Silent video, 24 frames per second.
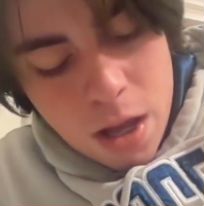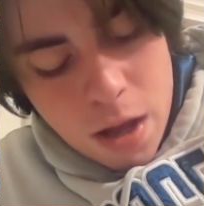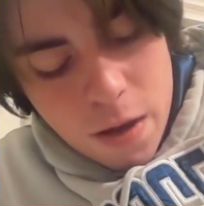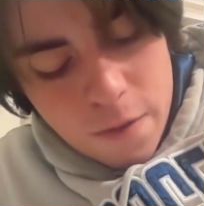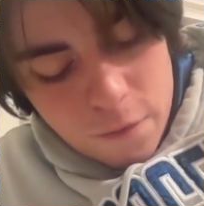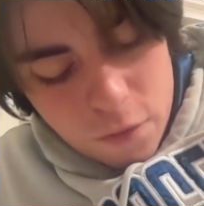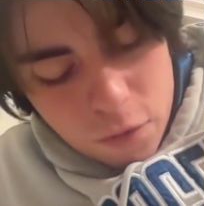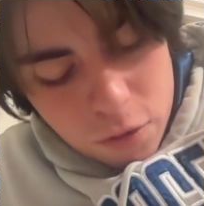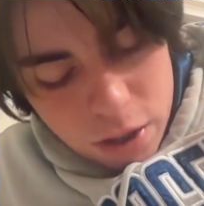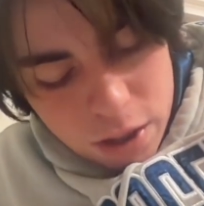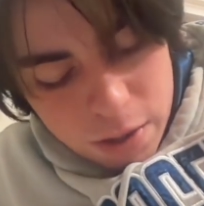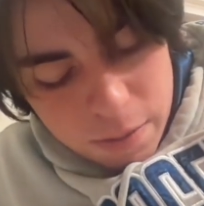
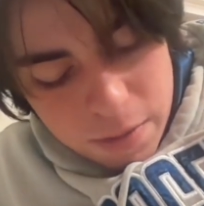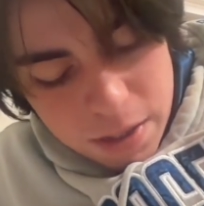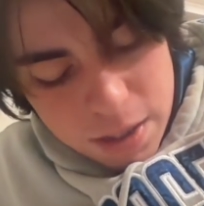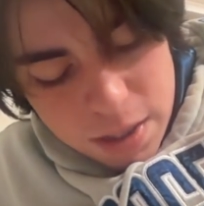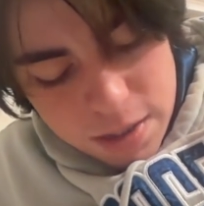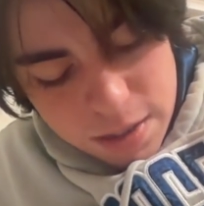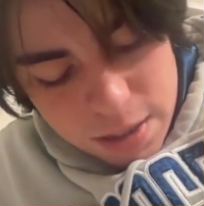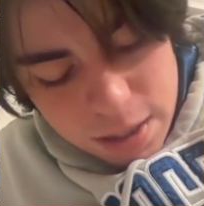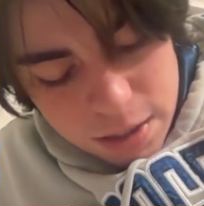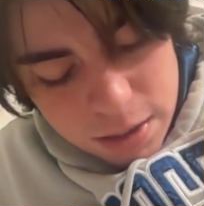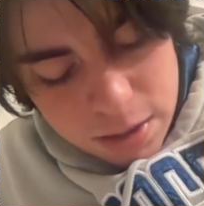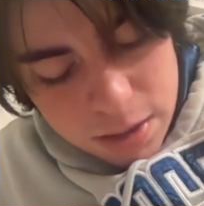For him, it
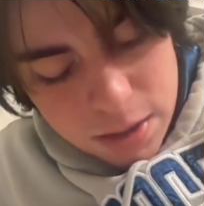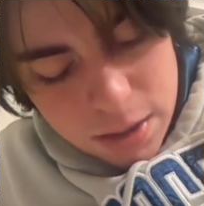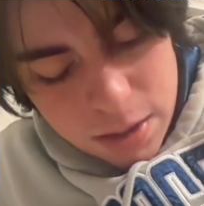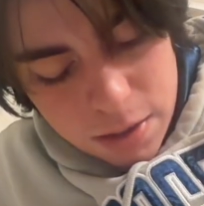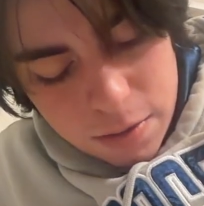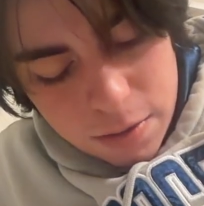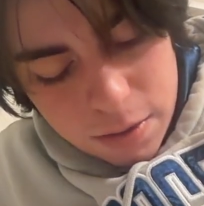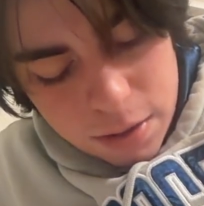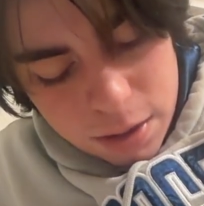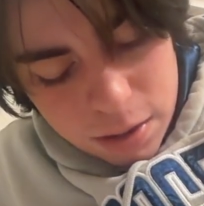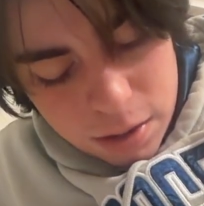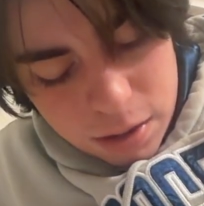is
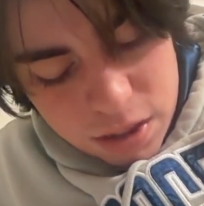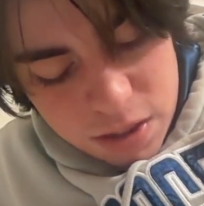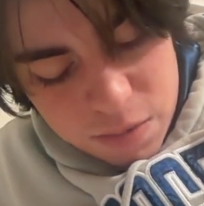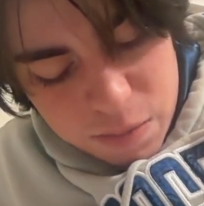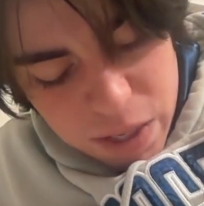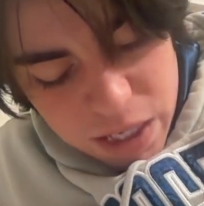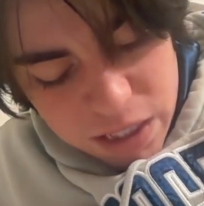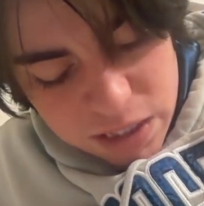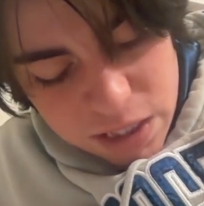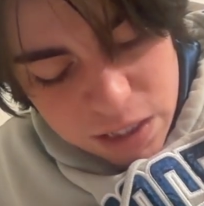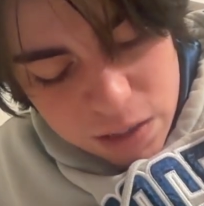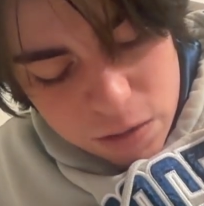necessary that the
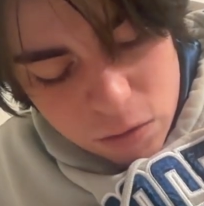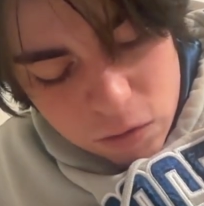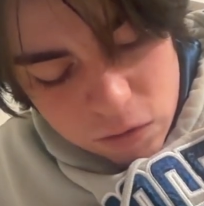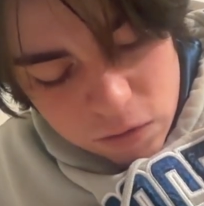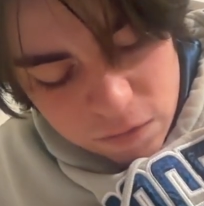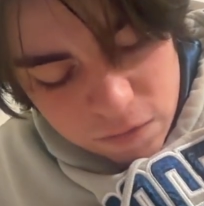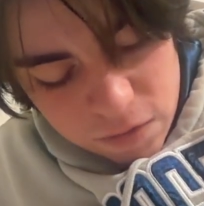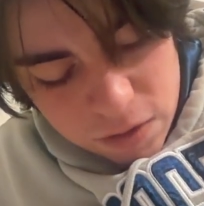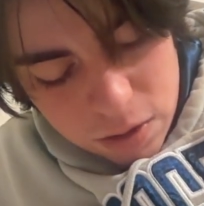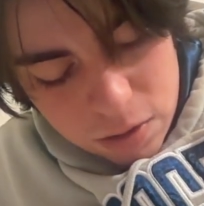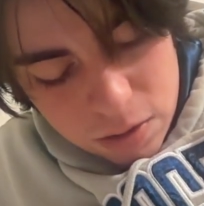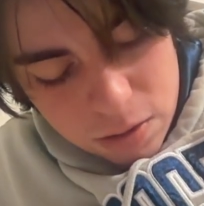spectators
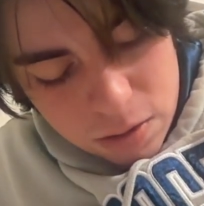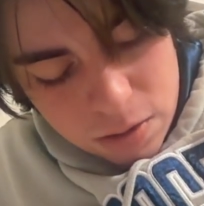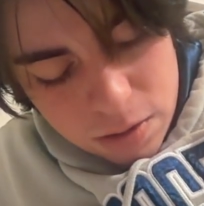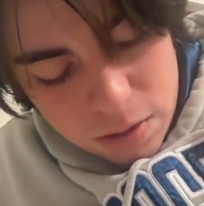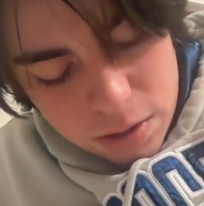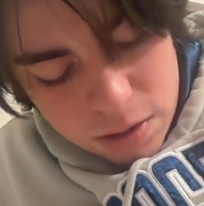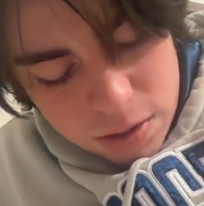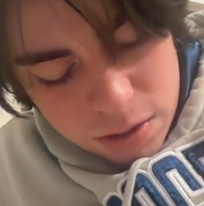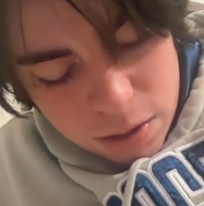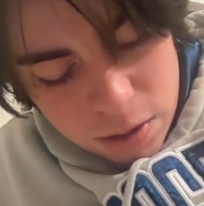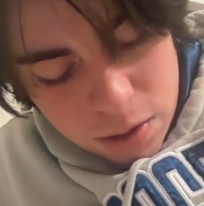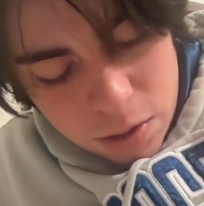feel
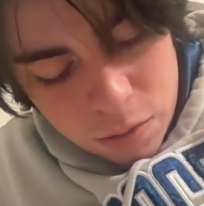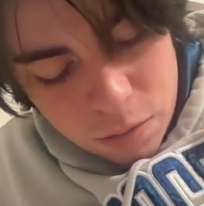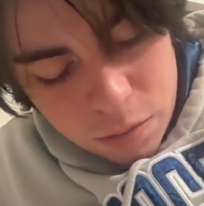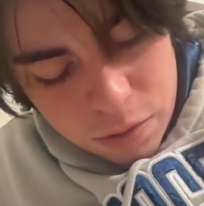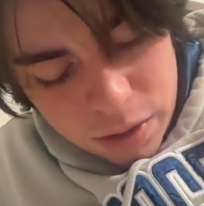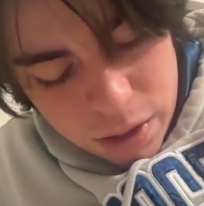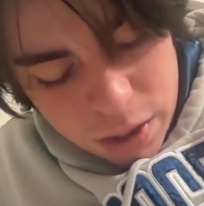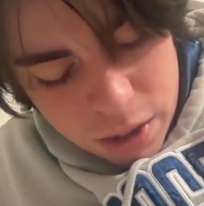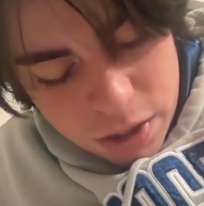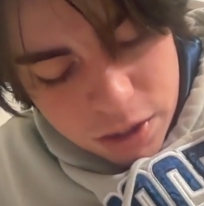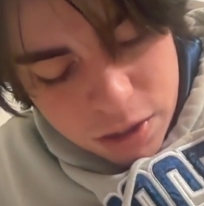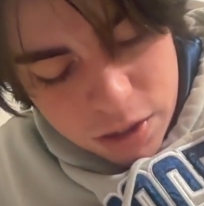his inner
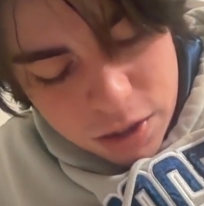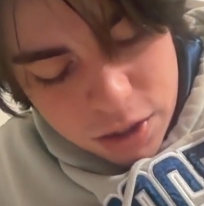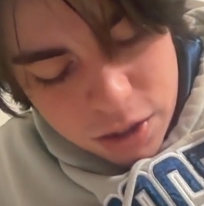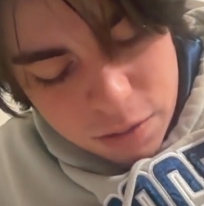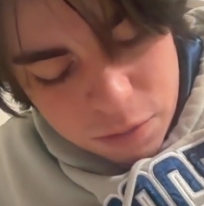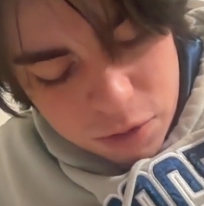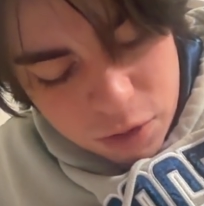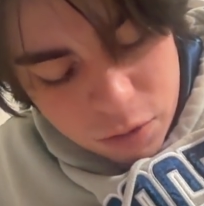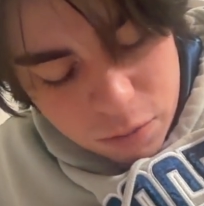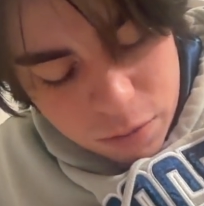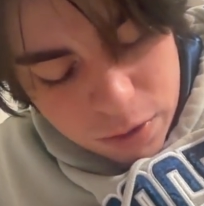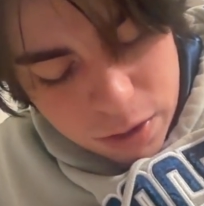relationship
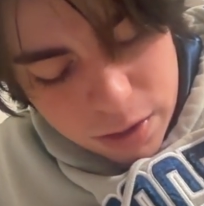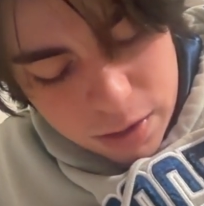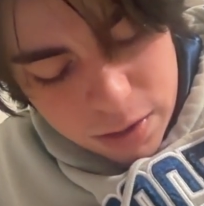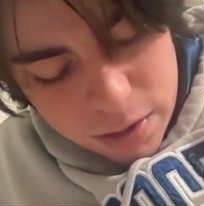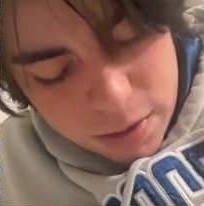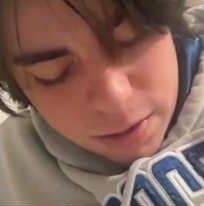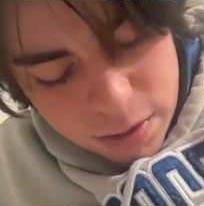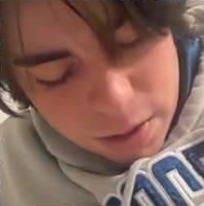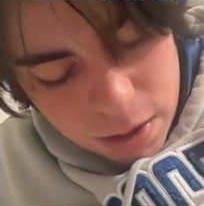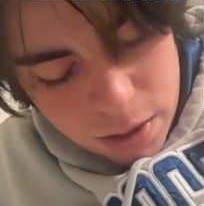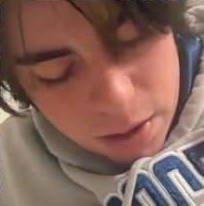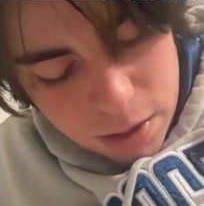to what he is
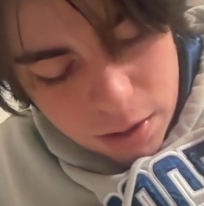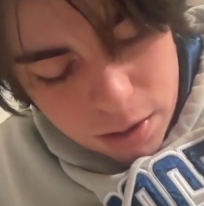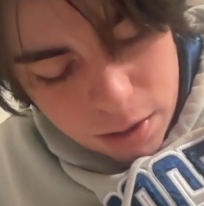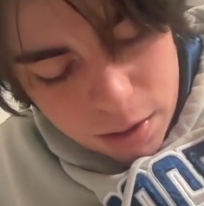saying.